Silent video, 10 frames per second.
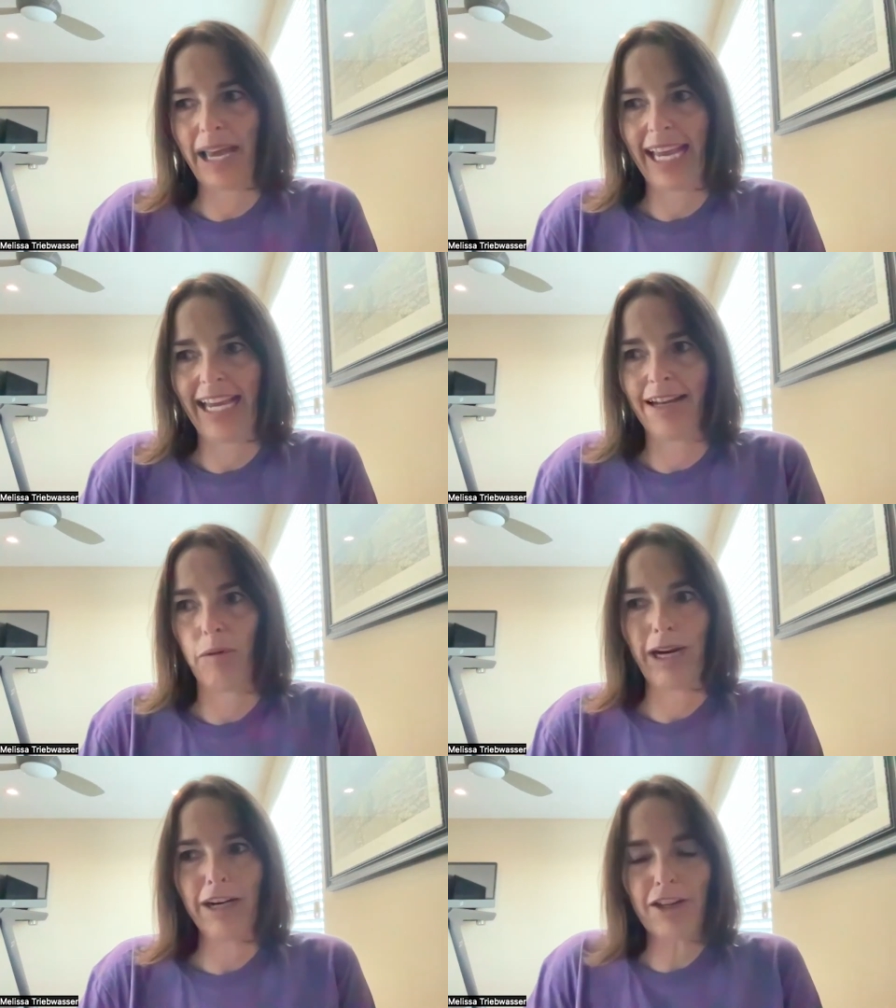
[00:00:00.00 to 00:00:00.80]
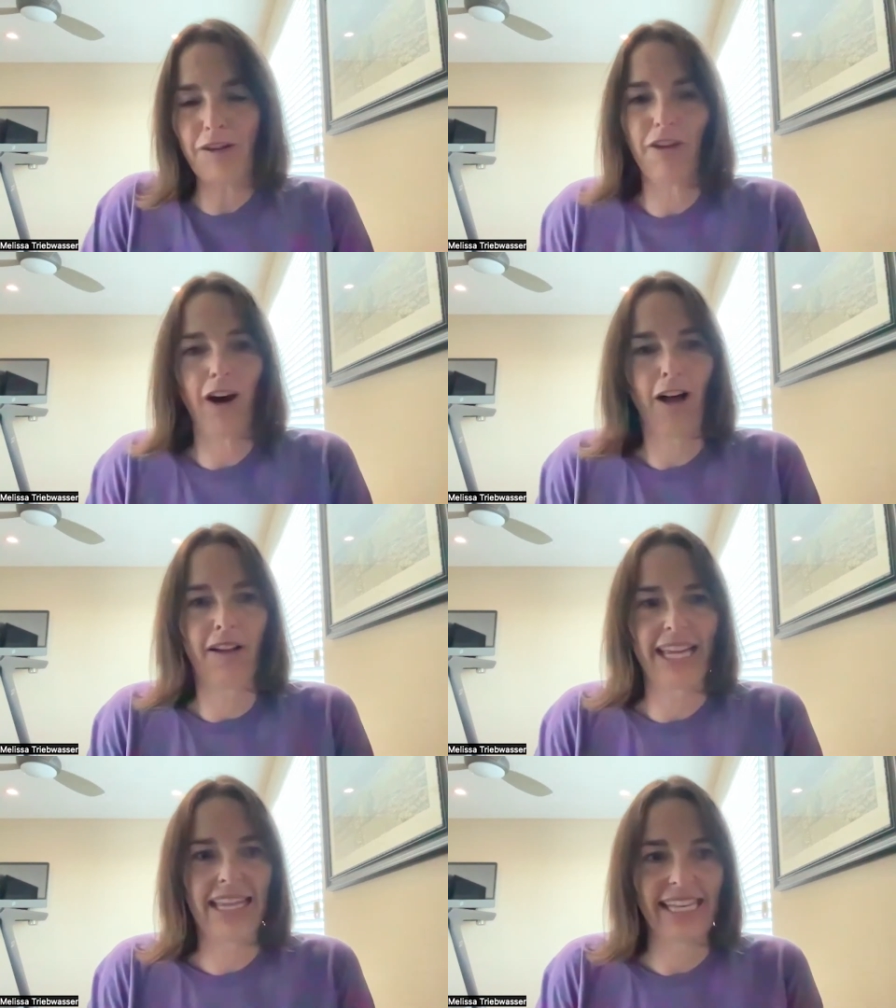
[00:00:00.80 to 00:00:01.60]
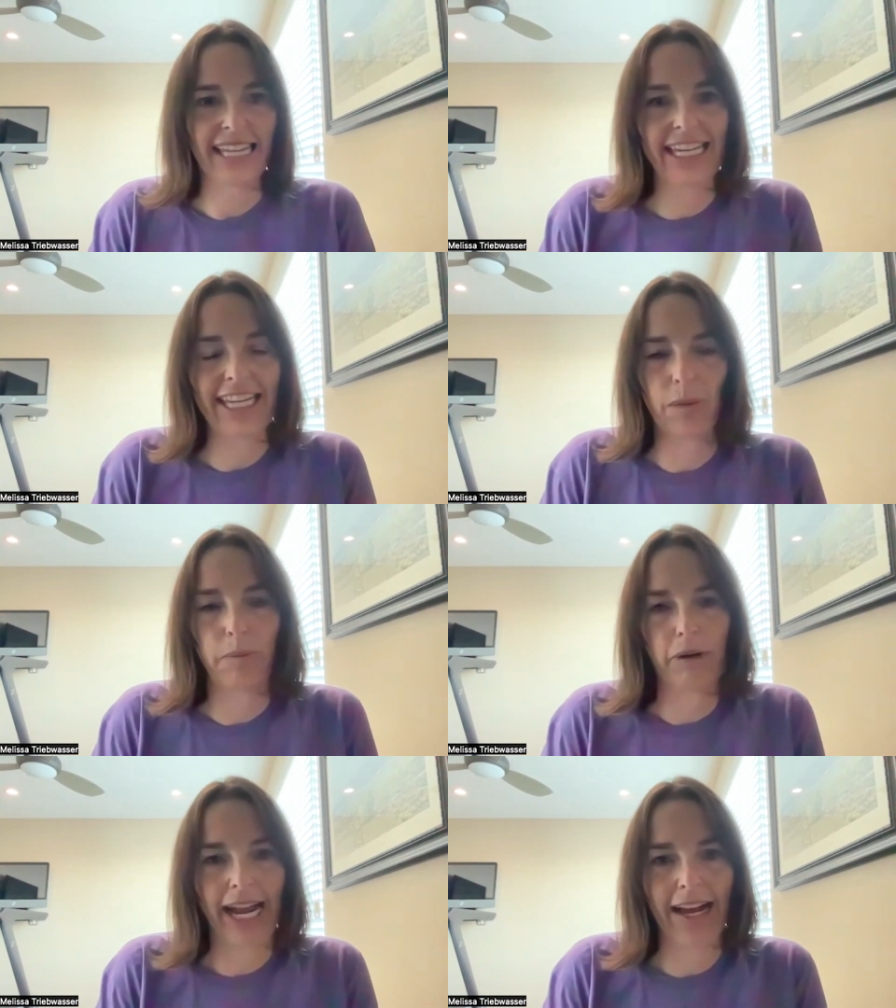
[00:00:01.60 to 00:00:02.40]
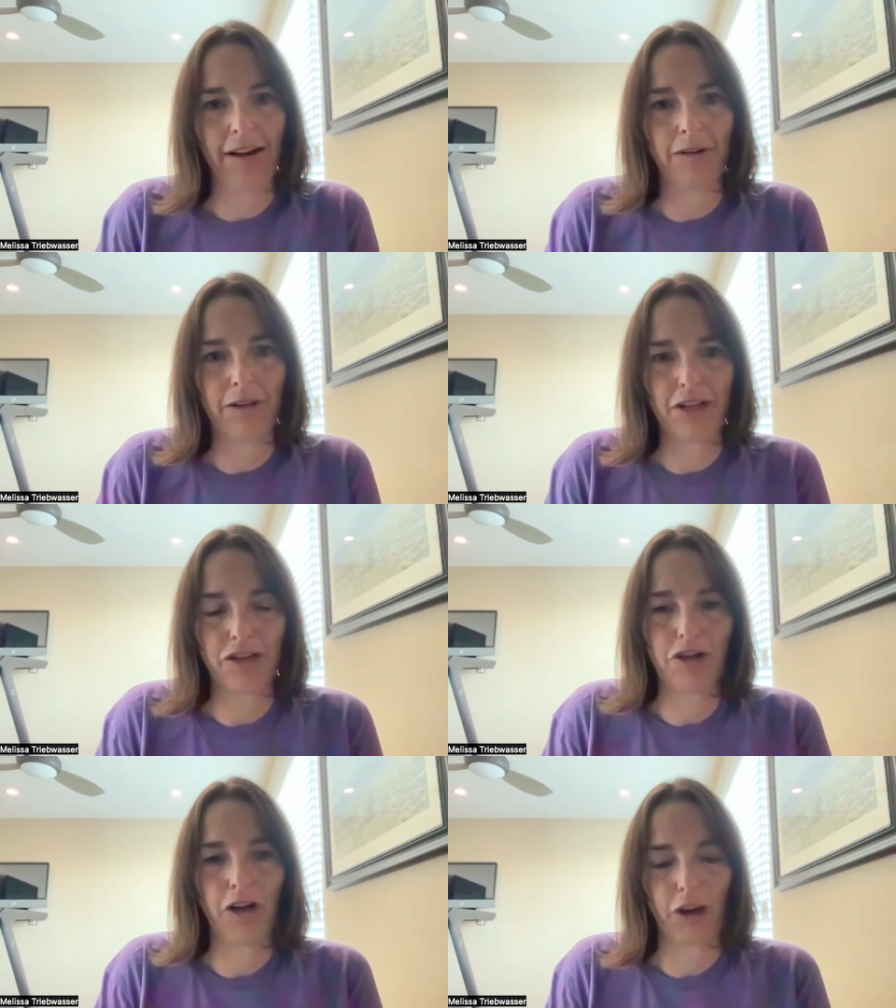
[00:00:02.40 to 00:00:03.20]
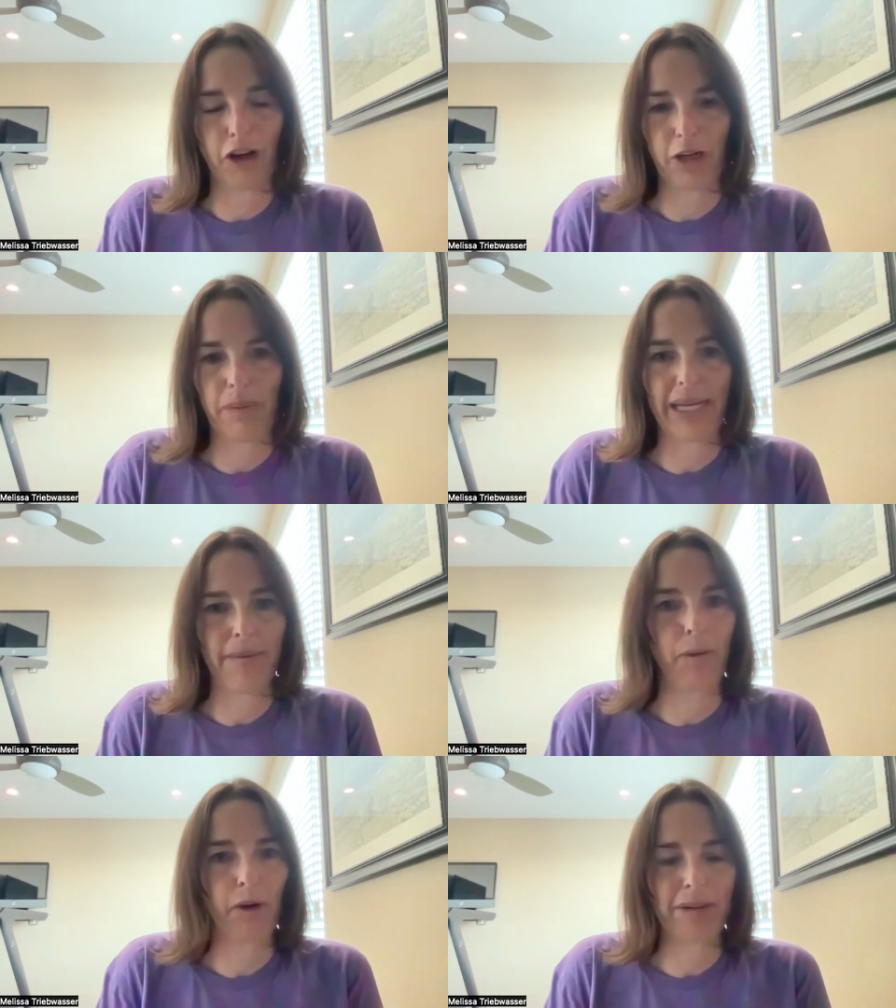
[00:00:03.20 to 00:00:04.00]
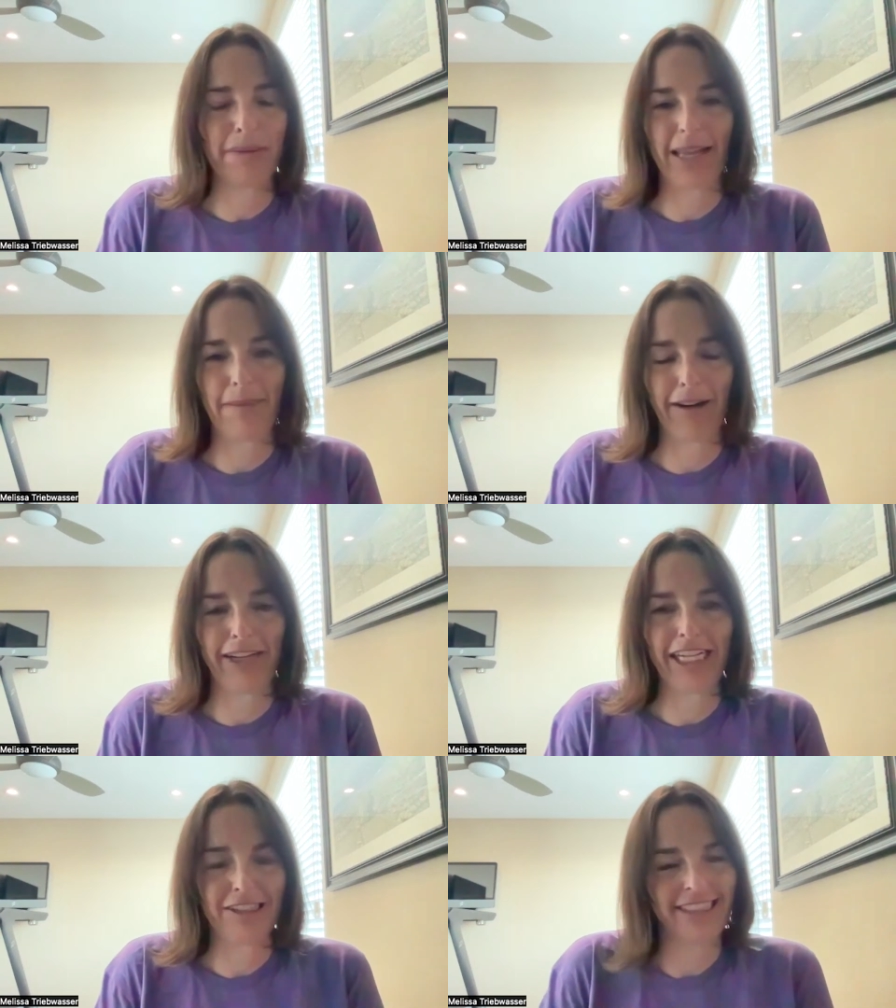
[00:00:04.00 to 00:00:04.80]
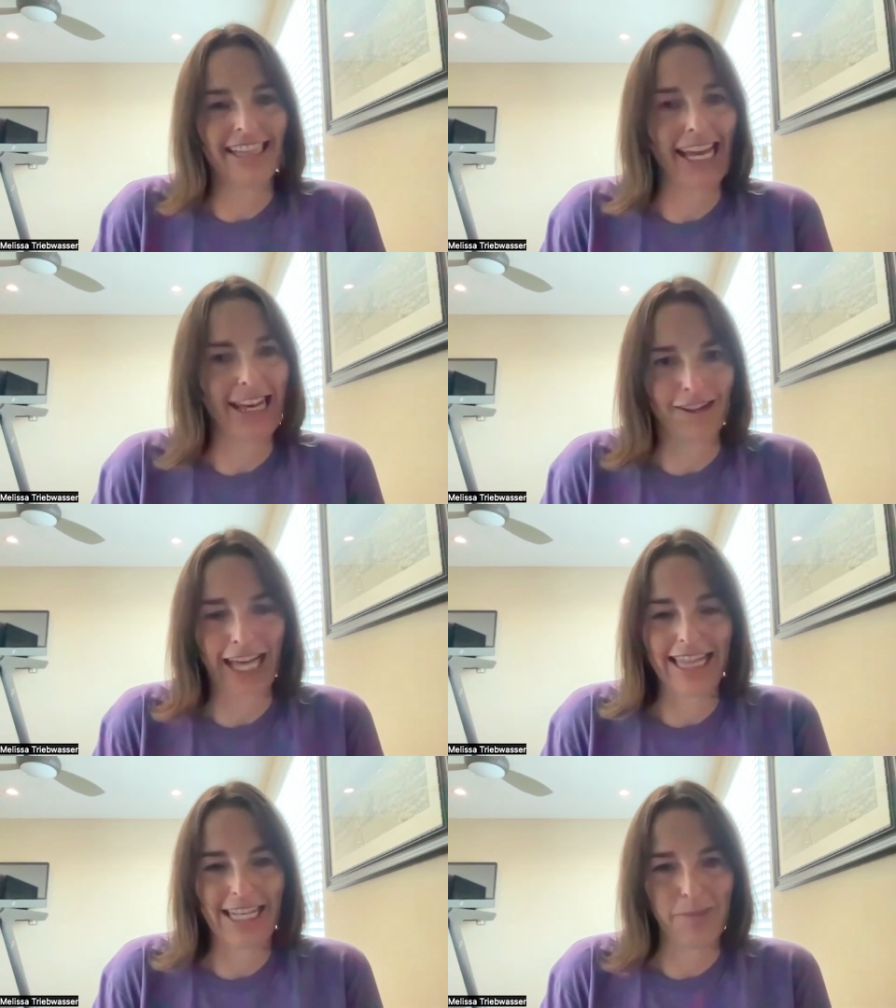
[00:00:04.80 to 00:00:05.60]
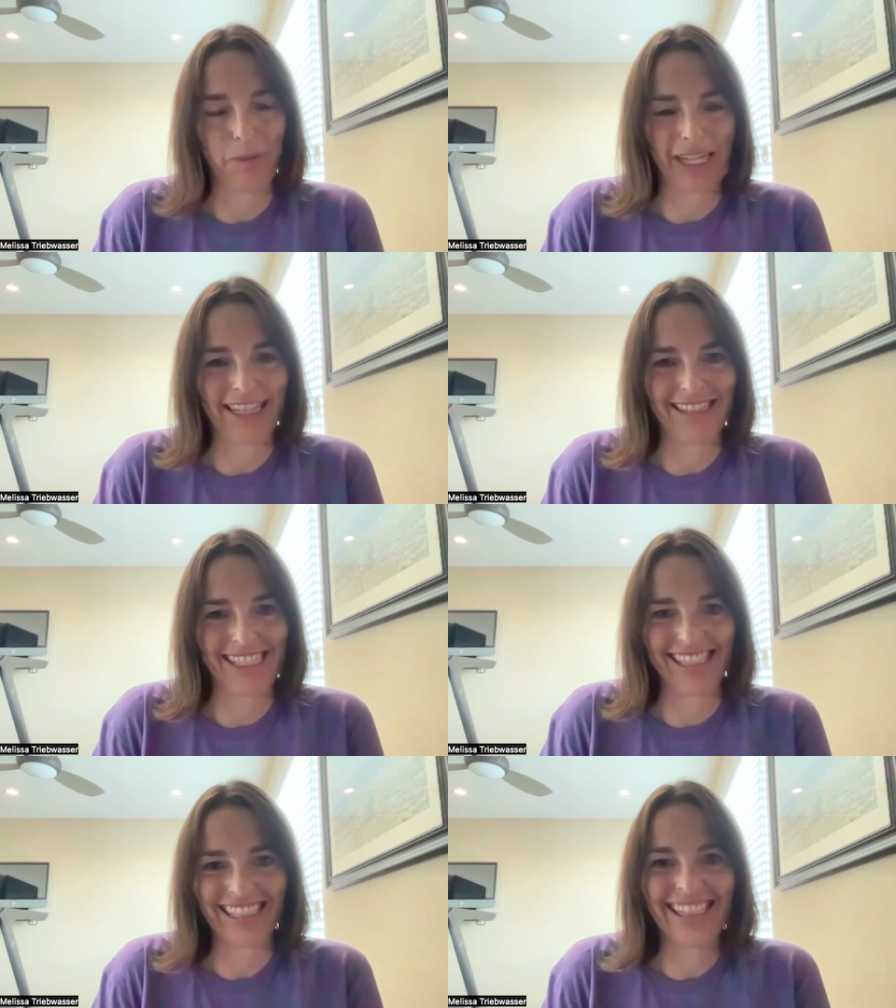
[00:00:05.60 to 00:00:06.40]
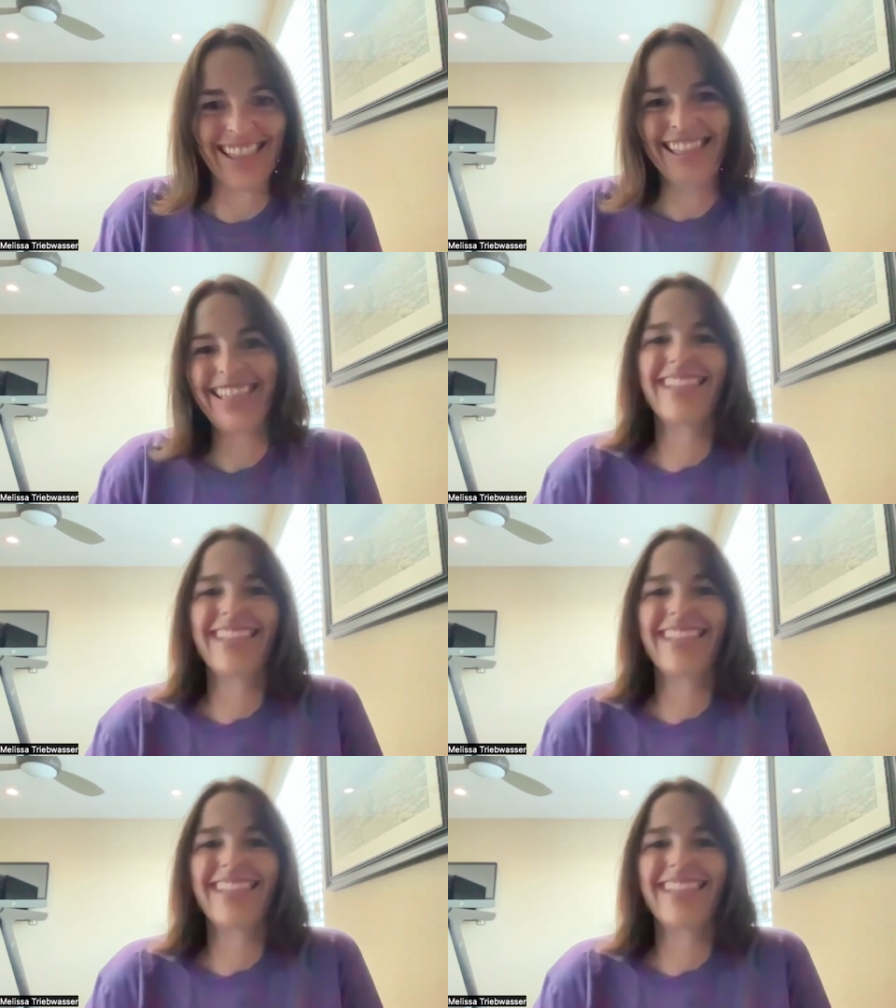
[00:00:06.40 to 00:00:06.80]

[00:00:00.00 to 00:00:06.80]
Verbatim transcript: and where do you fall in the Neal Brown should no longer be employed by the Mountaineers scale at this point in the season?